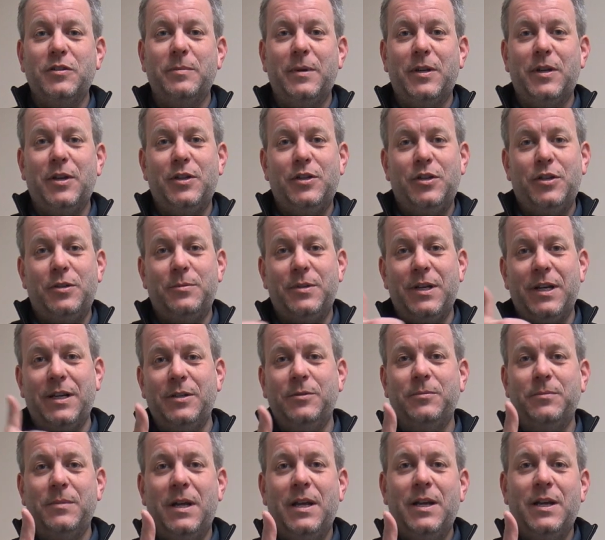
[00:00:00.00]
to my YouTube
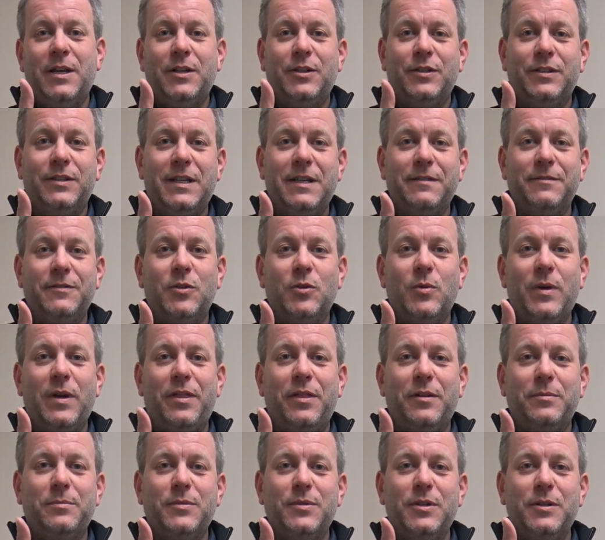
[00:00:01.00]
channel. Just give us a quick
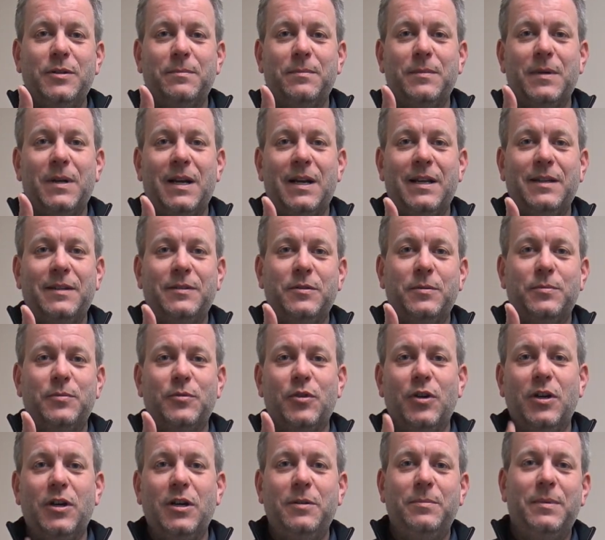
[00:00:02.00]
thumbs up, click
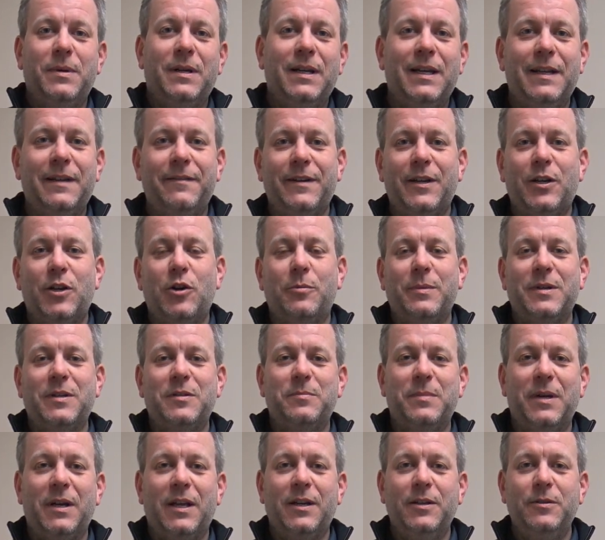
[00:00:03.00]
subscribe, leave any comments
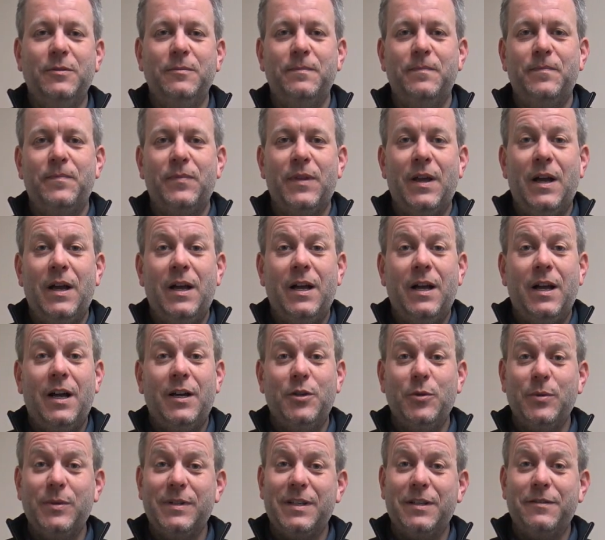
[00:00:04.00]
below. I'd
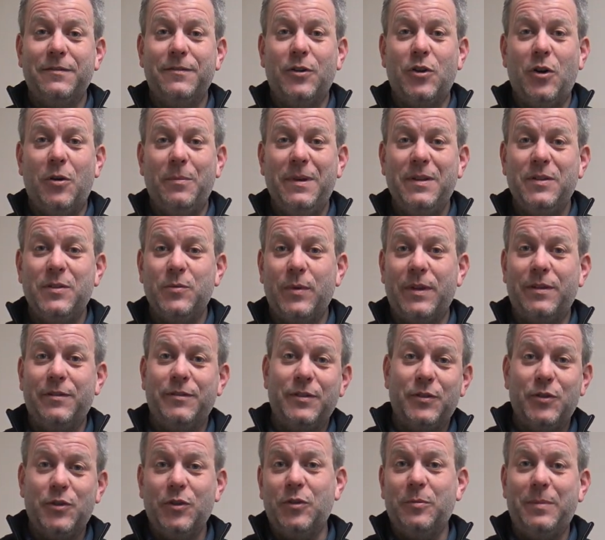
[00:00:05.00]
always ask for comments, whether
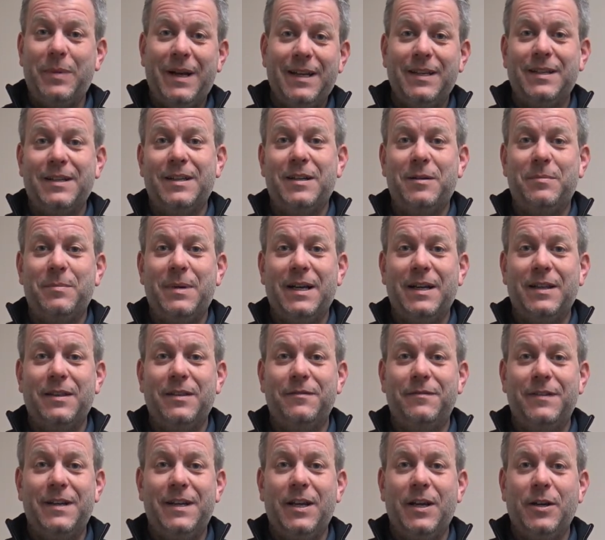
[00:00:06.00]
it's good or bad, about the
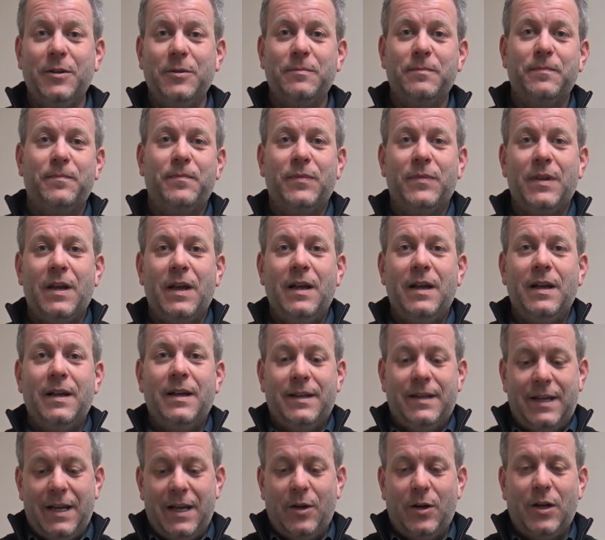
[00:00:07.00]
video.
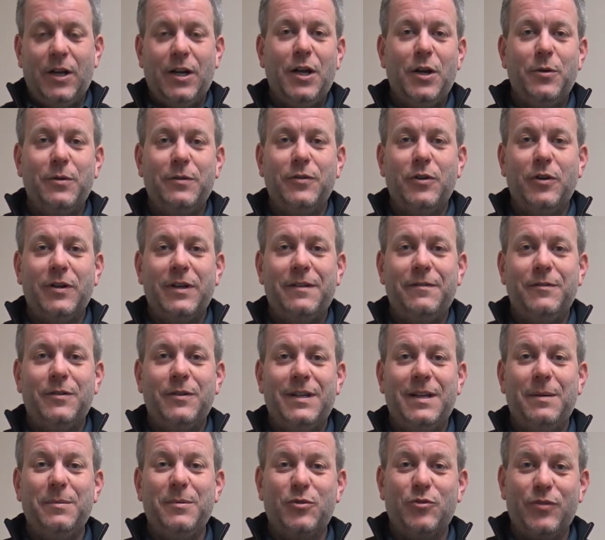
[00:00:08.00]
Now, I know I've not given you a
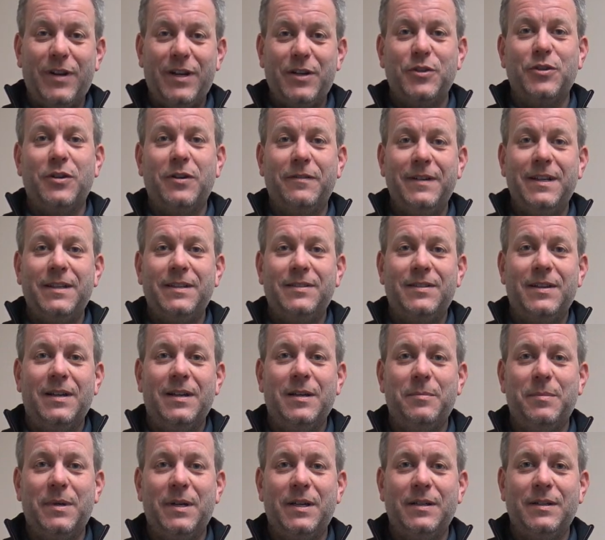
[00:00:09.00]
demonstration of it,
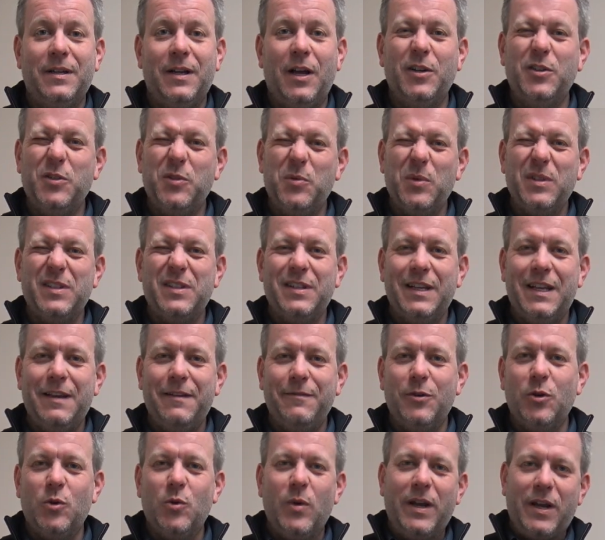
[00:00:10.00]
but I just wanted to give
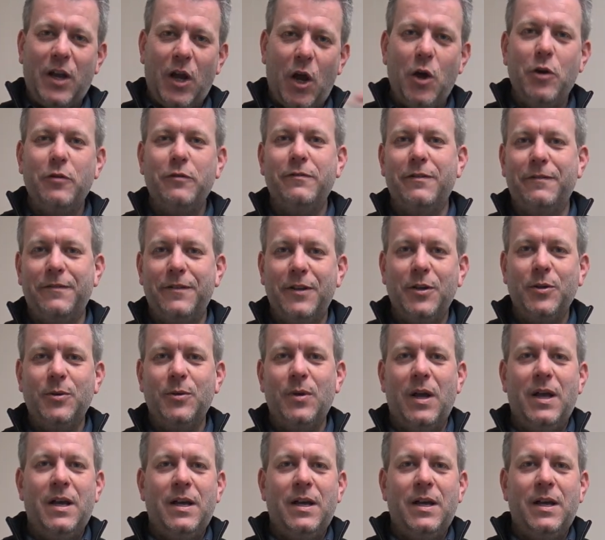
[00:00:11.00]
you a quick overview